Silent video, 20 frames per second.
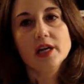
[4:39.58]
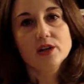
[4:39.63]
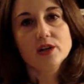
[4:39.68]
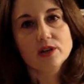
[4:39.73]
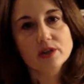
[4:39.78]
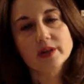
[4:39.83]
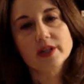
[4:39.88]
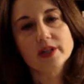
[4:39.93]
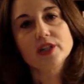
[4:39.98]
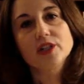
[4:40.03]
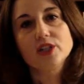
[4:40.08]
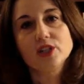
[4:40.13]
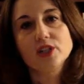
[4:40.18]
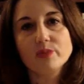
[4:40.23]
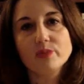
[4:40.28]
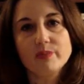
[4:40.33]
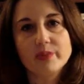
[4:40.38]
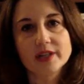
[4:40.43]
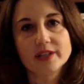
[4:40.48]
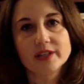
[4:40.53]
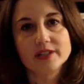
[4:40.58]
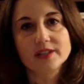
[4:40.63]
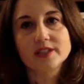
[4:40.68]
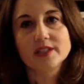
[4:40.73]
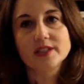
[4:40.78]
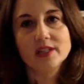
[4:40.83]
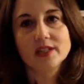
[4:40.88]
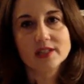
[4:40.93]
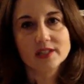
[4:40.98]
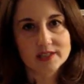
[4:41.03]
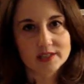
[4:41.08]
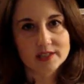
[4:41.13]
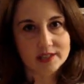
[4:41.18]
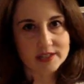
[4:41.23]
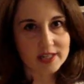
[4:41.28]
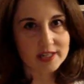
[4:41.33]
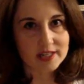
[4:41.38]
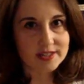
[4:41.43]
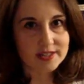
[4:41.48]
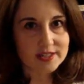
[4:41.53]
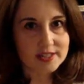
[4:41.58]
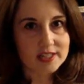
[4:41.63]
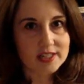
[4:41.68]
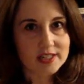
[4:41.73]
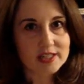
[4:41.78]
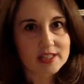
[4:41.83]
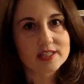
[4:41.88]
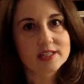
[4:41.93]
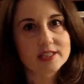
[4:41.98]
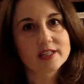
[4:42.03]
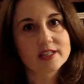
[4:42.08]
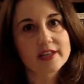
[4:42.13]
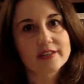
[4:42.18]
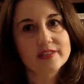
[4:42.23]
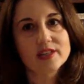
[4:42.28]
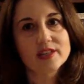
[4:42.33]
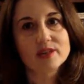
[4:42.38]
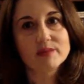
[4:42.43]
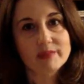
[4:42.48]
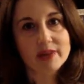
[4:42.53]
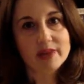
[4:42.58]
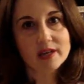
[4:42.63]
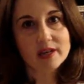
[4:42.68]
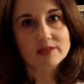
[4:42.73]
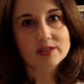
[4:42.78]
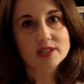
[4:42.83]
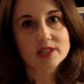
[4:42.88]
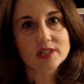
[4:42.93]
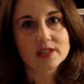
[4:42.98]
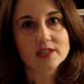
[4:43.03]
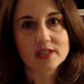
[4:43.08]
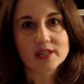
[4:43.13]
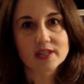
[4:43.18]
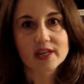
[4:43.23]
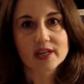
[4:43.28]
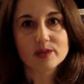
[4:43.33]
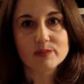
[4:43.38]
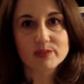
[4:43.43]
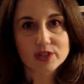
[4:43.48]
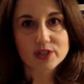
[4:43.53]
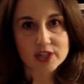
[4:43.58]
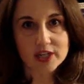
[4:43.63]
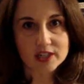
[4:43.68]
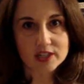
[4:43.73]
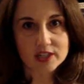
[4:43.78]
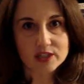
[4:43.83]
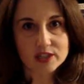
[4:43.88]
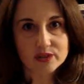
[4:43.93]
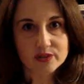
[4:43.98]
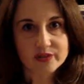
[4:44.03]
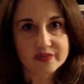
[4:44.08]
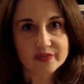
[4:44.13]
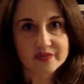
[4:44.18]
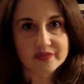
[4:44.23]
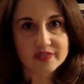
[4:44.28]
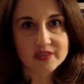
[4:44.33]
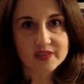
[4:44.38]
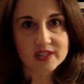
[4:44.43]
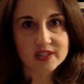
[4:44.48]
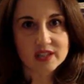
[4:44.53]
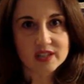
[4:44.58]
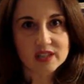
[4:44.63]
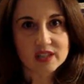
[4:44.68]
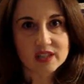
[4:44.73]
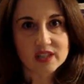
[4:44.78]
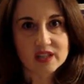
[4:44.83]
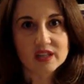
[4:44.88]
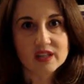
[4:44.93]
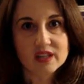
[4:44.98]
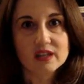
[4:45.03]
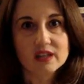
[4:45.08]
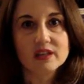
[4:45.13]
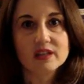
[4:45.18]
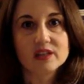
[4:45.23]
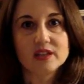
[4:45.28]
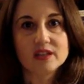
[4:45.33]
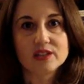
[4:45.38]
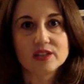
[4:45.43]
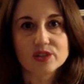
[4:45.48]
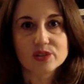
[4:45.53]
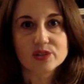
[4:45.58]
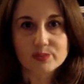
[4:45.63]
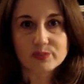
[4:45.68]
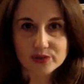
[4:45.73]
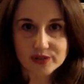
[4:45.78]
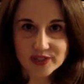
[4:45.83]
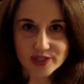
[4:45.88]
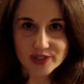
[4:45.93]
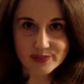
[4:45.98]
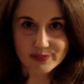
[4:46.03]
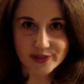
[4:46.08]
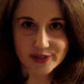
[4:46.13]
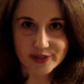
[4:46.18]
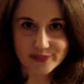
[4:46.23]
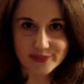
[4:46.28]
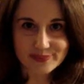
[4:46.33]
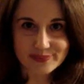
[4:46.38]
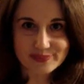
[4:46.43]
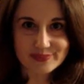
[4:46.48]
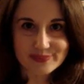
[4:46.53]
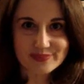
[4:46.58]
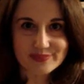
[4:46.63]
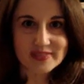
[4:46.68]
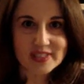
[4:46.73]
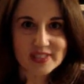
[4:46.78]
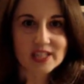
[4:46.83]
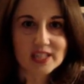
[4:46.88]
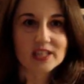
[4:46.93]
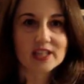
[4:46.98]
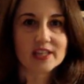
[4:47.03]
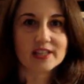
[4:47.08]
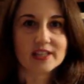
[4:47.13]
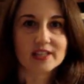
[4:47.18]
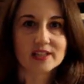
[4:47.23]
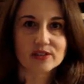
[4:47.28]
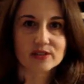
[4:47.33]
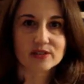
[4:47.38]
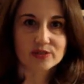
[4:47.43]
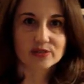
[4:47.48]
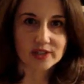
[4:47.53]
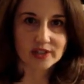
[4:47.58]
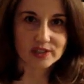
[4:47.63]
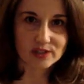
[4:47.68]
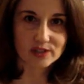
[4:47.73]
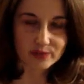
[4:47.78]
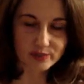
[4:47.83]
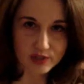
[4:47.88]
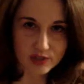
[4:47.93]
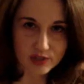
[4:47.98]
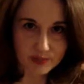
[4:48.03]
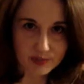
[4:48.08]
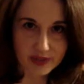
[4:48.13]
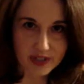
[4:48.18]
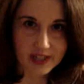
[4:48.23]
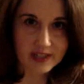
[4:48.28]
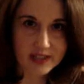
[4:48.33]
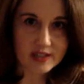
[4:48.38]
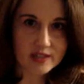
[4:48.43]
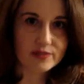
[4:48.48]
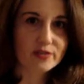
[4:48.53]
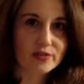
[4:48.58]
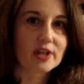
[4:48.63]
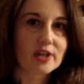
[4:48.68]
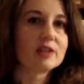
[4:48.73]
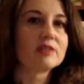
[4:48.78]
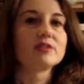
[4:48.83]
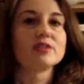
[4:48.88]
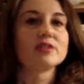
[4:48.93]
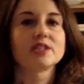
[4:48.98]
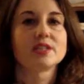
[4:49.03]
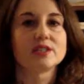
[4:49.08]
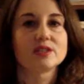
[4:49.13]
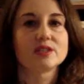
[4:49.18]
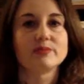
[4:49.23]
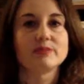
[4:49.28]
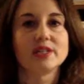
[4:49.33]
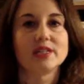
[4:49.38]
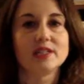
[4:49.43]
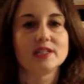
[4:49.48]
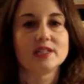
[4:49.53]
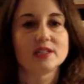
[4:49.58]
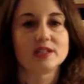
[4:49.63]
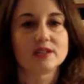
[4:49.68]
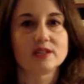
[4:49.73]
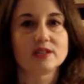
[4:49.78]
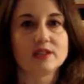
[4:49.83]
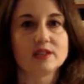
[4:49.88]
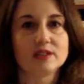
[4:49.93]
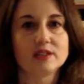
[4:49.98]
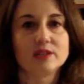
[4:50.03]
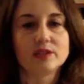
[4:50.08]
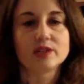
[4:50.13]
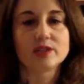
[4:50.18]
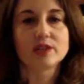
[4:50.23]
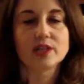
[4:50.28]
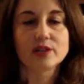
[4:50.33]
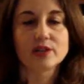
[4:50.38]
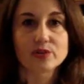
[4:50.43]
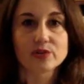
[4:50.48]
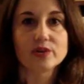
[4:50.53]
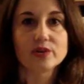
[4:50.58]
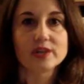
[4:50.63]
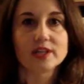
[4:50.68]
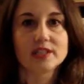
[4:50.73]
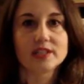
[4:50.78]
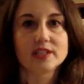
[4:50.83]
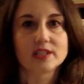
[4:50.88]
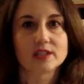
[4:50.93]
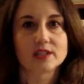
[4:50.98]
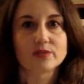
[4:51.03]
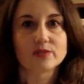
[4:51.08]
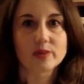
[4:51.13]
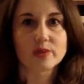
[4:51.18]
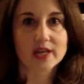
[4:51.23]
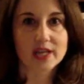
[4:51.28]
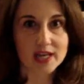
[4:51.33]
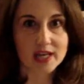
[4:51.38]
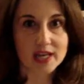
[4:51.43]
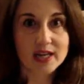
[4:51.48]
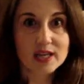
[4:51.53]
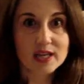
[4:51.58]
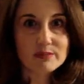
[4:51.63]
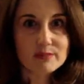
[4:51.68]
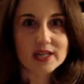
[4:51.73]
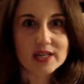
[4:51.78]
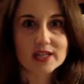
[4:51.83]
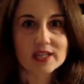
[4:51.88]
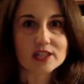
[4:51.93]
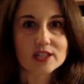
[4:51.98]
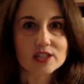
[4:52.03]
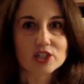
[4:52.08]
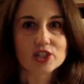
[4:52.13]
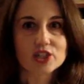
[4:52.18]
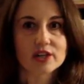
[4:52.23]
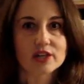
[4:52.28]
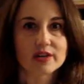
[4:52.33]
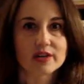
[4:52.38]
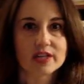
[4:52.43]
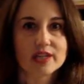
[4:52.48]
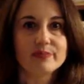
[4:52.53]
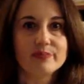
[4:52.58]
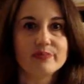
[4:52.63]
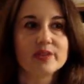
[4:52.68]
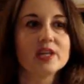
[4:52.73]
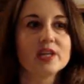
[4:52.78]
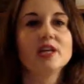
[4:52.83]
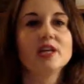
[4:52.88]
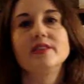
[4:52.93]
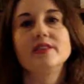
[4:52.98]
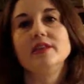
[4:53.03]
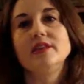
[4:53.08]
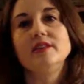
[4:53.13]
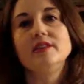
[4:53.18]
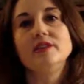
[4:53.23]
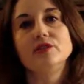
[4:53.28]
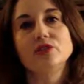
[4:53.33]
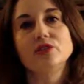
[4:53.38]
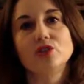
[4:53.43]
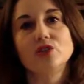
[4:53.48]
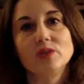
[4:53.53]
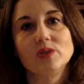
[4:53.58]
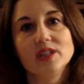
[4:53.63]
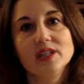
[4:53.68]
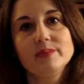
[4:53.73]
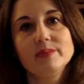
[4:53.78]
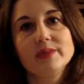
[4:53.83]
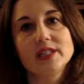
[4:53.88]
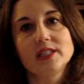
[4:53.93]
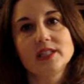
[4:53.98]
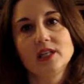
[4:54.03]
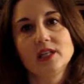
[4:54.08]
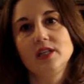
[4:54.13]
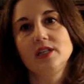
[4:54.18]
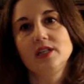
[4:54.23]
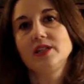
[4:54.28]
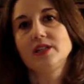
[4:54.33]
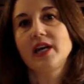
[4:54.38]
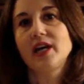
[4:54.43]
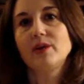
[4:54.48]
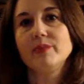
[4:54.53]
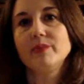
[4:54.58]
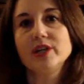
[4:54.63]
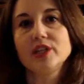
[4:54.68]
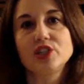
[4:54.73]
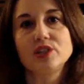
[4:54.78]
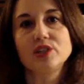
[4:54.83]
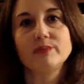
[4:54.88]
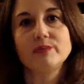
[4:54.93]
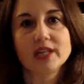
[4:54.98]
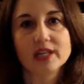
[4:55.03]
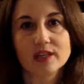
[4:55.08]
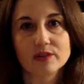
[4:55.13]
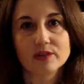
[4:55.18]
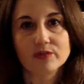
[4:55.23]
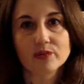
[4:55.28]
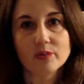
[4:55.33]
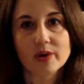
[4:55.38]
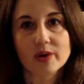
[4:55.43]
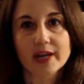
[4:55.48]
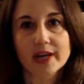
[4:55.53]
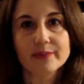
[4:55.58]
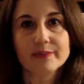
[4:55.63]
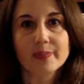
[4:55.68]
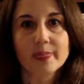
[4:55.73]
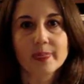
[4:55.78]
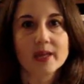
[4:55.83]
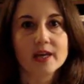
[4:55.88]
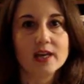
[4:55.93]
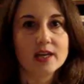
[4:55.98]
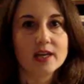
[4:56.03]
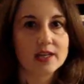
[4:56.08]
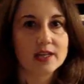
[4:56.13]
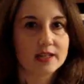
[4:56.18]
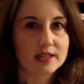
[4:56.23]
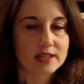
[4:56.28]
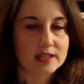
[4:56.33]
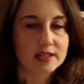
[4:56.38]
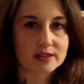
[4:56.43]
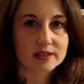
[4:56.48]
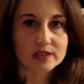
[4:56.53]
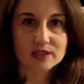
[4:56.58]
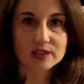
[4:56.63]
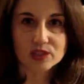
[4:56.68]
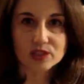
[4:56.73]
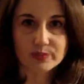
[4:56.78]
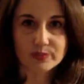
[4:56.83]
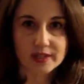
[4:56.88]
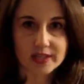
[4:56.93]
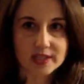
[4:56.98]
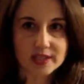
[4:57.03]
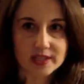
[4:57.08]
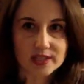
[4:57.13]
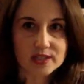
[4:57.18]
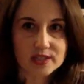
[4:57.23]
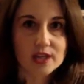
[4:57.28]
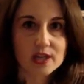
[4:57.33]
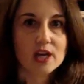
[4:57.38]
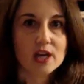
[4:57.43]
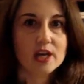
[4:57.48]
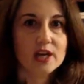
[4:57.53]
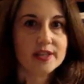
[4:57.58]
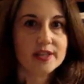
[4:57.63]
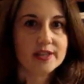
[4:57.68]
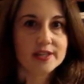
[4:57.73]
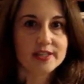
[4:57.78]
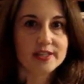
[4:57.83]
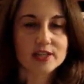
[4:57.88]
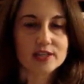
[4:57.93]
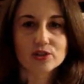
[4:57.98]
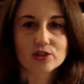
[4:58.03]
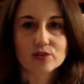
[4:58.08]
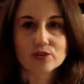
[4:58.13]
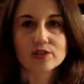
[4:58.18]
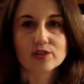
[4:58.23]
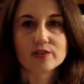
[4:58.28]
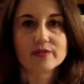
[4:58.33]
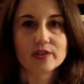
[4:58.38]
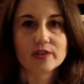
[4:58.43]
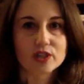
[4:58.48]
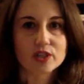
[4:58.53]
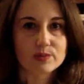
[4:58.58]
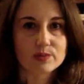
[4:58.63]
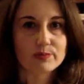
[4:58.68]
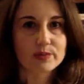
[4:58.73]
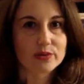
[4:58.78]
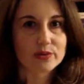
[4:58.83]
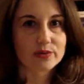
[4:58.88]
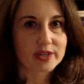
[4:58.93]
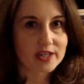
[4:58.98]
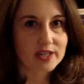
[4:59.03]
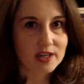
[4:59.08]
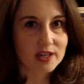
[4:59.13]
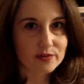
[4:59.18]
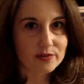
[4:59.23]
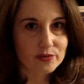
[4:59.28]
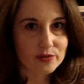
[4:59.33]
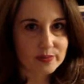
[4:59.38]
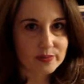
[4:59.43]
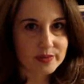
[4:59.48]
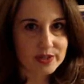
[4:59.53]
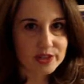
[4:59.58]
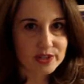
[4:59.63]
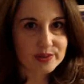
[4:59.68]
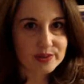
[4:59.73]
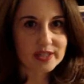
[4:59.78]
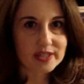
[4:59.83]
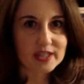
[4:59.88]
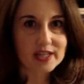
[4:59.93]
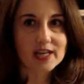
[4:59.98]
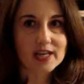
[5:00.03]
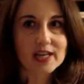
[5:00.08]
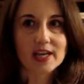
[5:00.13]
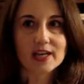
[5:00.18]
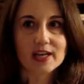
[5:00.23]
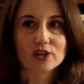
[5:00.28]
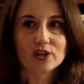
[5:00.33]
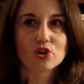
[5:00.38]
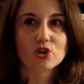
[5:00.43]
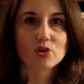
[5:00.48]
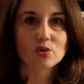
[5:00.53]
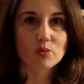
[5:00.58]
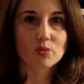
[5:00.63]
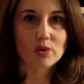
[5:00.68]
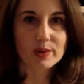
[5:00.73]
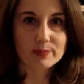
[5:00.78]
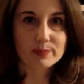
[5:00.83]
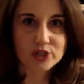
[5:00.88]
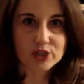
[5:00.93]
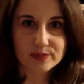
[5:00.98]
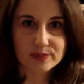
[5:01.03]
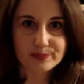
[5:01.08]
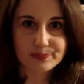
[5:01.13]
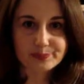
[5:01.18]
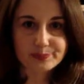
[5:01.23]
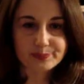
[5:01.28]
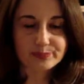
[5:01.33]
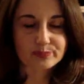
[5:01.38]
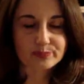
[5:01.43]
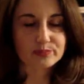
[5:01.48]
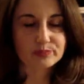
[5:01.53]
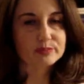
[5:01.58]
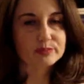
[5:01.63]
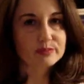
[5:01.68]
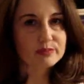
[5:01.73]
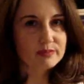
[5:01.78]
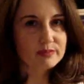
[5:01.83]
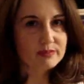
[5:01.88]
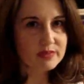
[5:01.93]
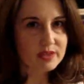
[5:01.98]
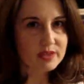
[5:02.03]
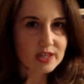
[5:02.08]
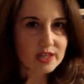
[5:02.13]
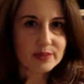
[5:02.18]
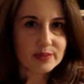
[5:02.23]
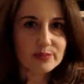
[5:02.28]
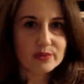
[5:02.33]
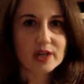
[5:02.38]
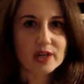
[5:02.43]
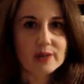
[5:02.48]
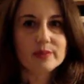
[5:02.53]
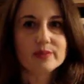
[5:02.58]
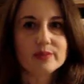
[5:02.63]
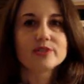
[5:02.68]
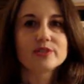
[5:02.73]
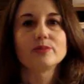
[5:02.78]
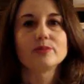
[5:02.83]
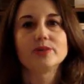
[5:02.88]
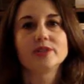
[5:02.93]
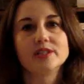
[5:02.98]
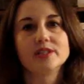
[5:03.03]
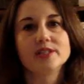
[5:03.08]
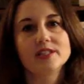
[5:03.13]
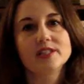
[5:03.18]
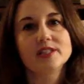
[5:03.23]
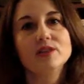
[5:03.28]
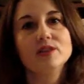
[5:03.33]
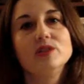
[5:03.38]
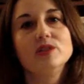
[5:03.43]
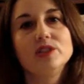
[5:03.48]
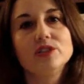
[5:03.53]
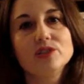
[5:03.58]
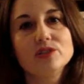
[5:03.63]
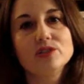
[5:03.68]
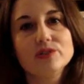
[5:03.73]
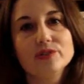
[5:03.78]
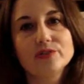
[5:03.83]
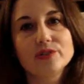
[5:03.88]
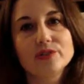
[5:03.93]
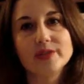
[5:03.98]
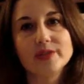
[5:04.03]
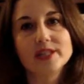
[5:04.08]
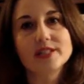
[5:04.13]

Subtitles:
Horatio Bunce says, "It's not the amount that I object to. It's the principle." And then goes on to explain that if Congress has the money to give, the authority to give away any money in charity, then there's no limit to how much it may give away. And he explains the dangers of exploding government corruption and the problems that would ensue from